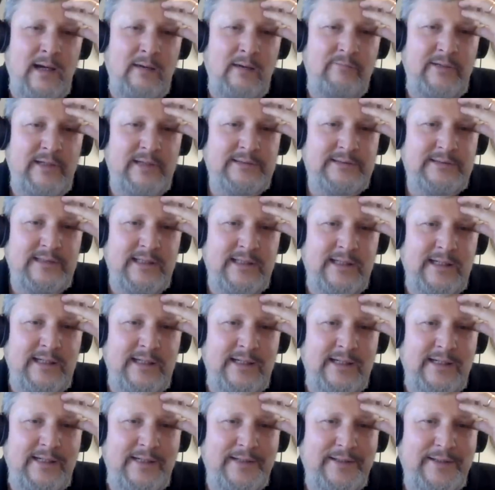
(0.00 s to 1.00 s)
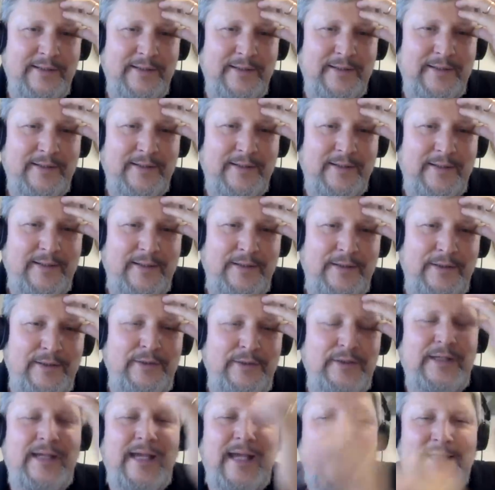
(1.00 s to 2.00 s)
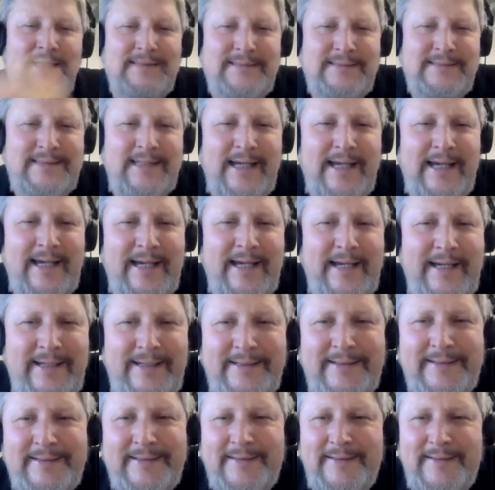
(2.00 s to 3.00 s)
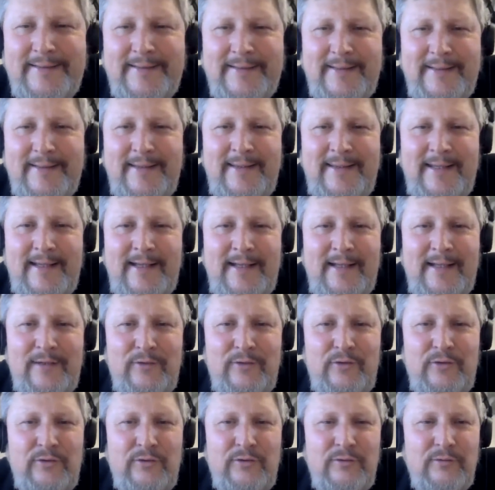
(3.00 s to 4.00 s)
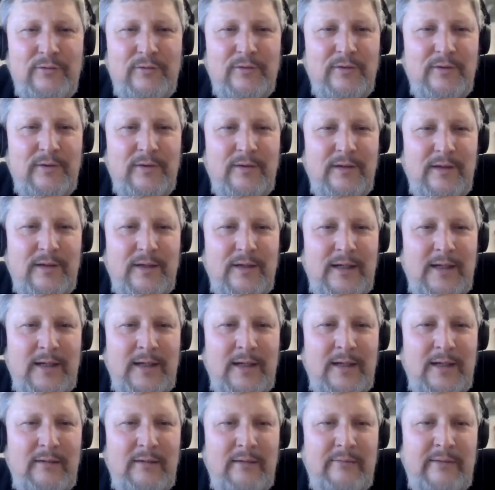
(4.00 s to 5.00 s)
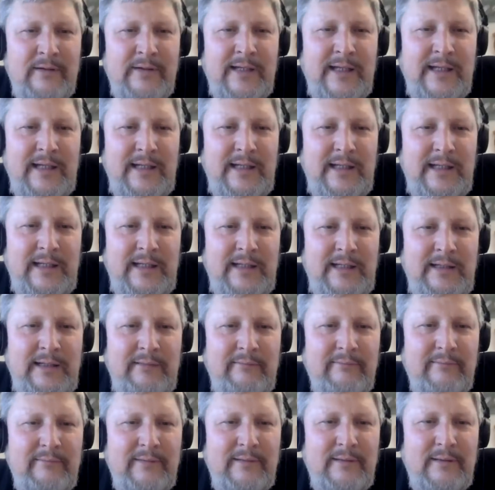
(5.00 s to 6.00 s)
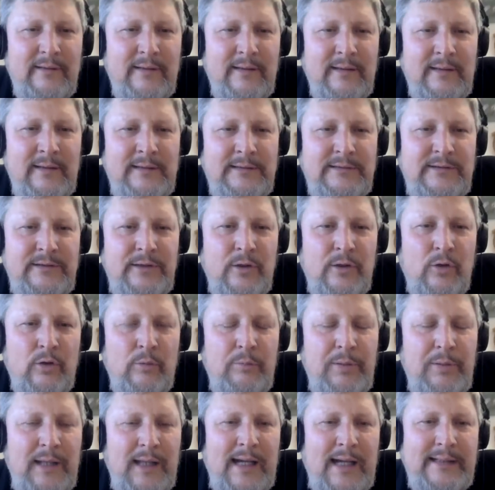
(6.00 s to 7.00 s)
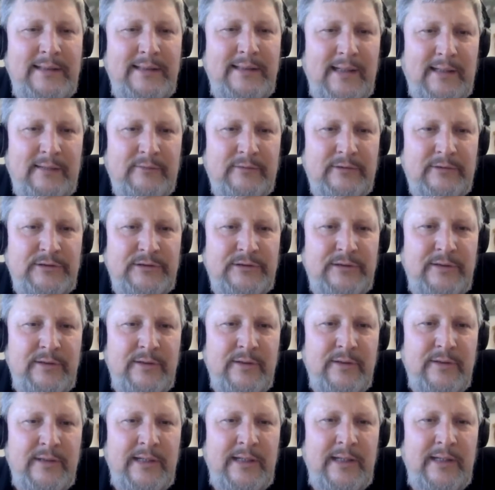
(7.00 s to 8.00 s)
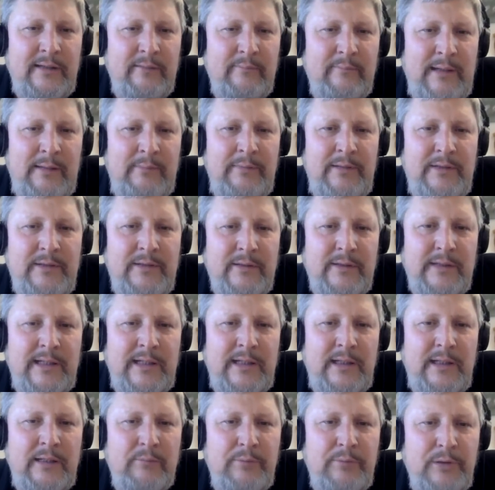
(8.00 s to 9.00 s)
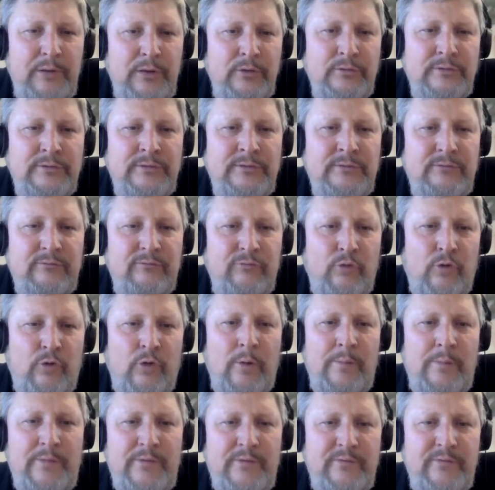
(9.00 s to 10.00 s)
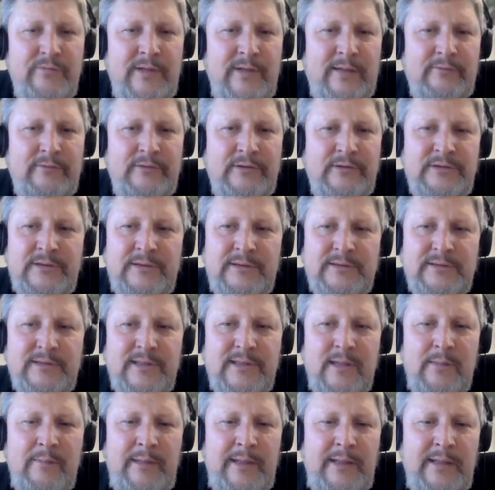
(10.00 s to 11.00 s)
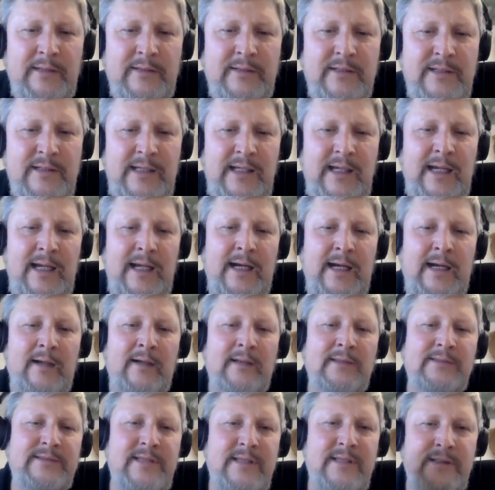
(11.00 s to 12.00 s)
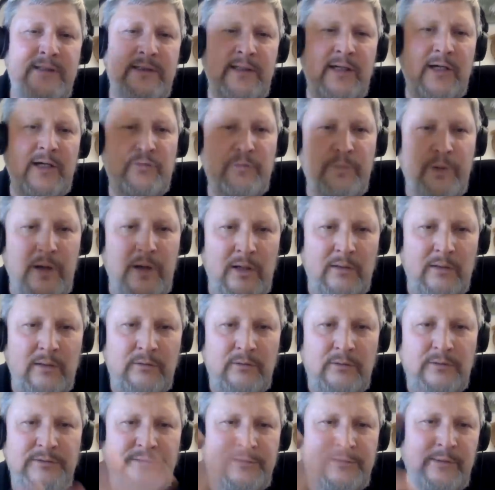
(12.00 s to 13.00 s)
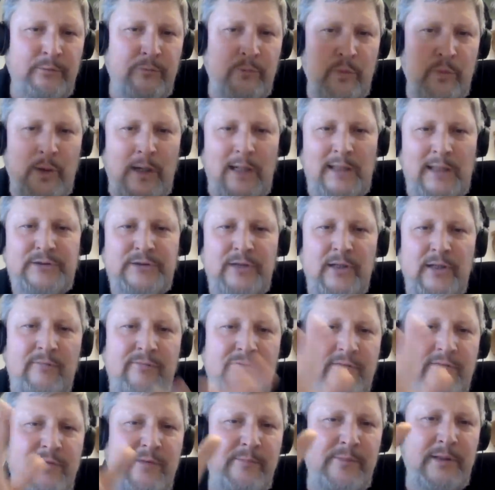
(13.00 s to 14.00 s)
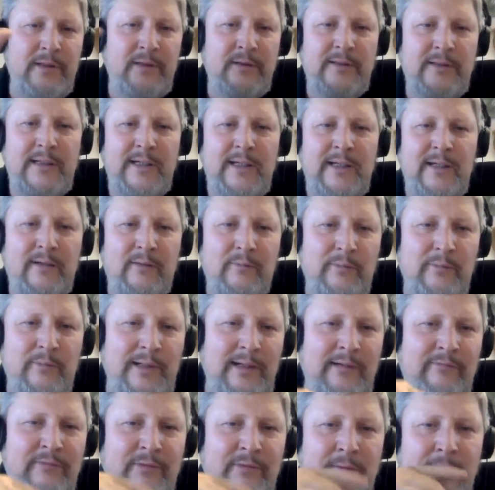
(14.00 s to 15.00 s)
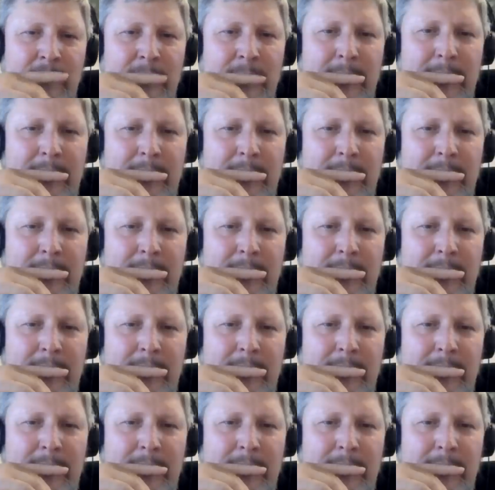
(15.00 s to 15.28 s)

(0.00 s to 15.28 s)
obviously, you know, you can't say that uh, they're getting any, at least no applied nitrogen. They're getting, maybe they're getting pollutant forms of nitrogen coming into the air, the dust particles that wash off of the building or whatever,